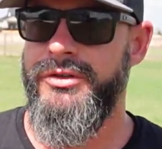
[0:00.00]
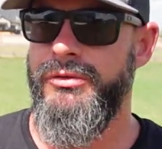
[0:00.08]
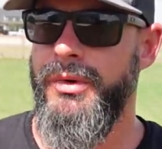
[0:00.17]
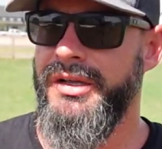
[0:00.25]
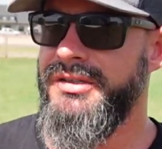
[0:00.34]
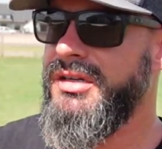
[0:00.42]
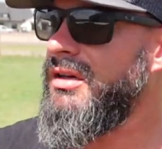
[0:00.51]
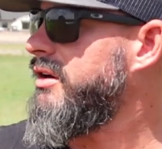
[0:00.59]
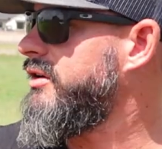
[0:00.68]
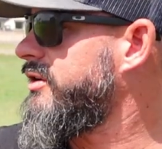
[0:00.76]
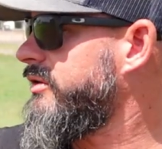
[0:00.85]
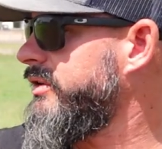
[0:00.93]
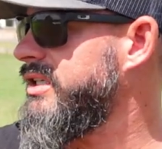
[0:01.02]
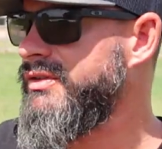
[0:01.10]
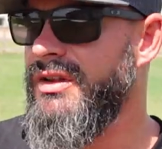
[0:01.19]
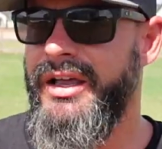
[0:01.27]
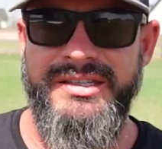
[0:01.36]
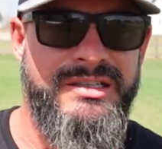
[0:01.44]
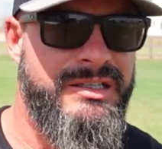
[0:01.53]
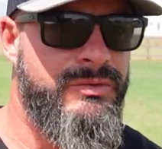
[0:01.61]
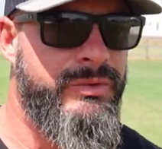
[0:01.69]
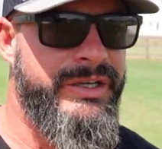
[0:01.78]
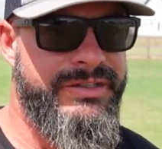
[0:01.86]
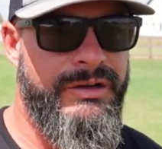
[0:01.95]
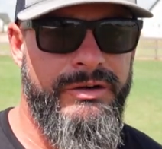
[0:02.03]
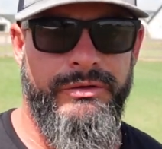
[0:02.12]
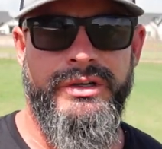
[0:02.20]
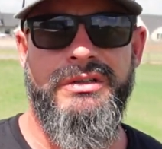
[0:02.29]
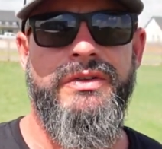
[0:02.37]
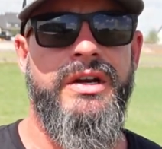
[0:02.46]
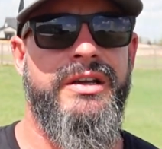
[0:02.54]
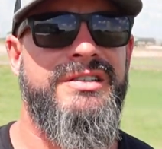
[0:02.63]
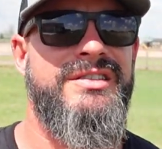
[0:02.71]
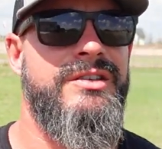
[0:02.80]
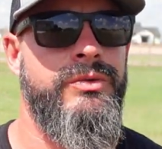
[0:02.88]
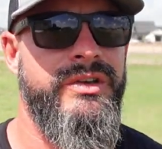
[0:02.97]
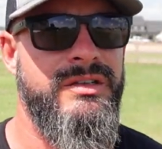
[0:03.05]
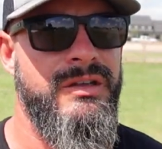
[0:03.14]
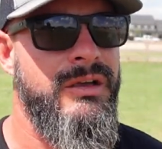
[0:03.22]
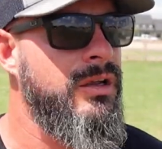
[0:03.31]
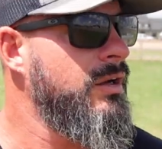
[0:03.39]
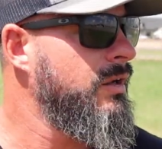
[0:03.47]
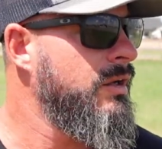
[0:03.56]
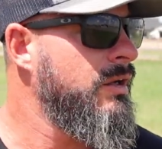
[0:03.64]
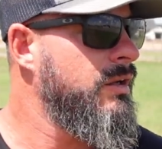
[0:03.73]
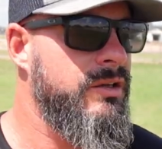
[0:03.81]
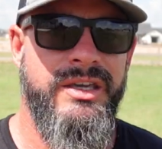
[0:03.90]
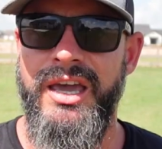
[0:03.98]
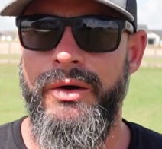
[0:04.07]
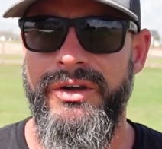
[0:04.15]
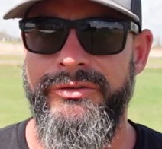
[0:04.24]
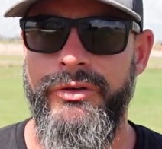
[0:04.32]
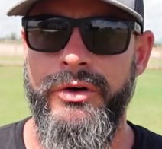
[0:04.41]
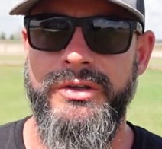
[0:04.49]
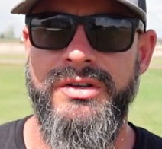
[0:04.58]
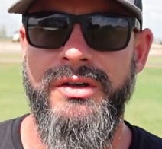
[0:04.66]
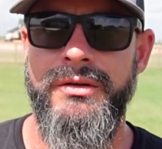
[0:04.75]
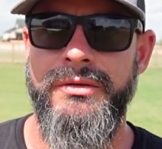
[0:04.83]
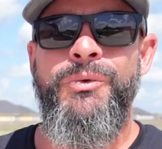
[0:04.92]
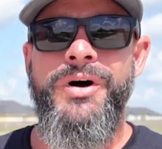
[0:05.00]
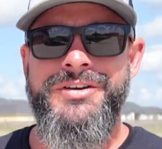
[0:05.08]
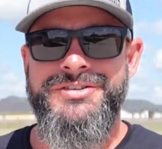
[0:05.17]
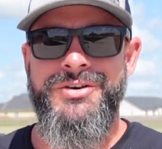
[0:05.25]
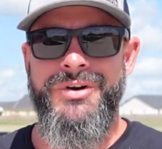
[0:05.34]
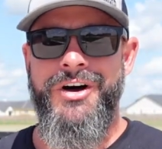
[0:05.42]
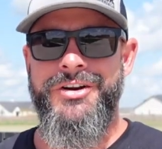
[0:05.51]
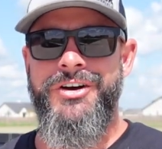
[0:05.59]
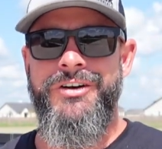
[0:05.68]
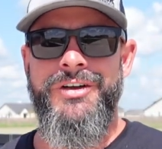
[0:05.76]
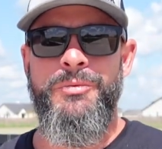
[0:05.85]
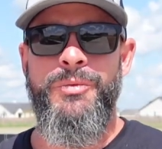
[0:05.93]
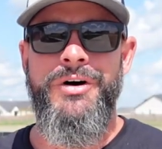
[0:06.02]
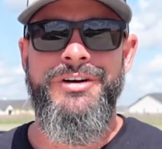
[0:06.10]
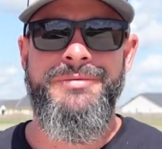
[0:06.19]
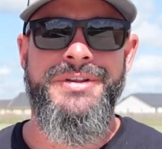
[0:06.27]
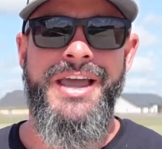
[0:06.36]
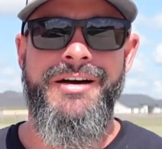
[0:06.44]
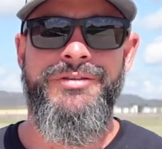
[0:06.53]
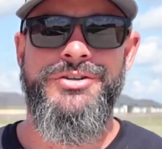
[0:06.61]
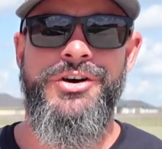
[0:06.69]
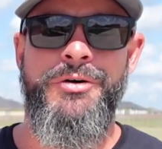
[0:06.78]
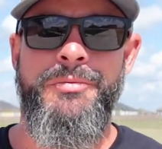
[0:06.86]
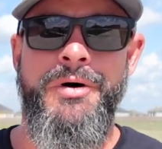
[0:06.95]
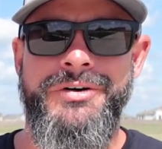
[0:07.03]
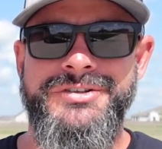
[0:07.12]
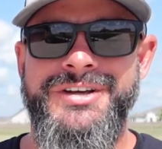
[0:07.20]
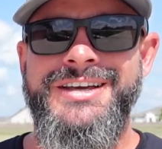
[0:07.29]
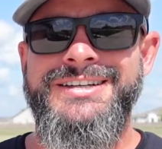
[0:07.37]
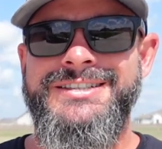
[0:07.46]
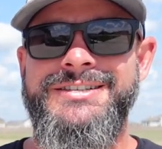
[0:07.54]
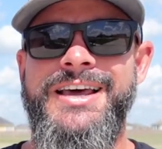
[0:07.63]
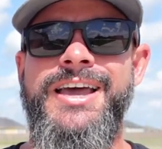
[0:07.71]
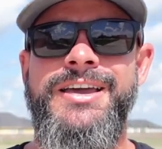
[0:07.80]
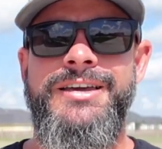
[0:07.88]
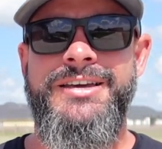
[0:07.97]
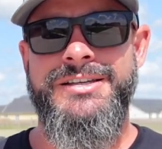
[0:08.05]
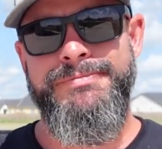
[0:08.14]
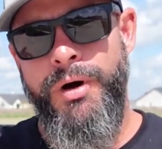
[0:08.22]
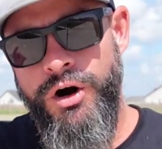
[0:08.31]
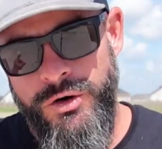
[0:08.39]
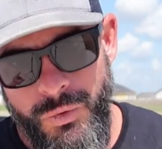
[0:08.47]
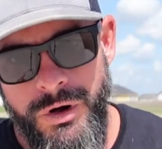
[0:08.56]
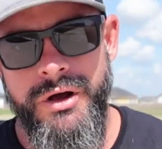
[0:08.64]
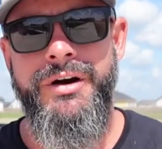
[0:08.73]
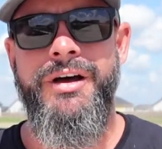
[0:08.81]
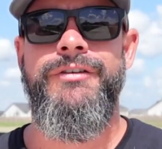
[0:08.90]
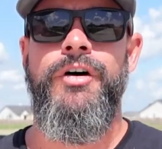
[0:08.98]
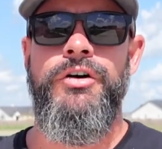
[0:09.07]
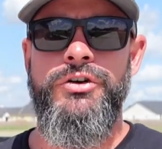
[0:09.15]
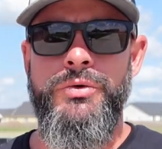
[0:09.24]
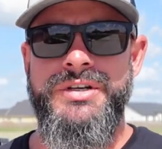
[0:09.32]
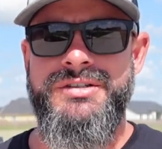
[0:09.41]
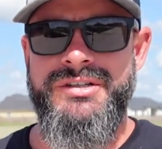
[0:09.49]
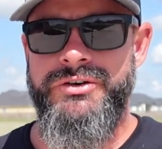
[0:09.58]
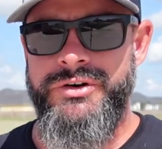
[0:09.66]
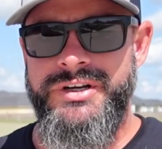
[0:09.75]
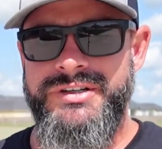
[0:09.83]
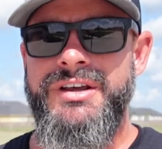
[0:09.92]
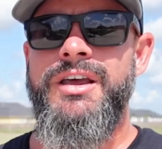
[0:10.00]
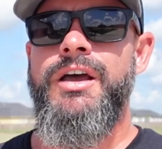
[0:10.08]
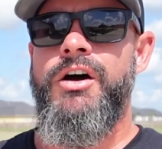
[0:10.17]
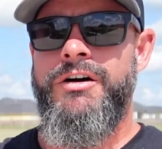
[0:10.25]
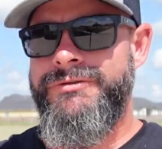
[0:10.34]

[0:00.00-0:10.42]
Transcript: 2 months. 100 degrees for the last 6 weeks, 100 degrees for the next 6 weeks. You can't win, folks. What is going on, y'all, and welcome to The Average Homeowners. Today is part 1 of our newest series, our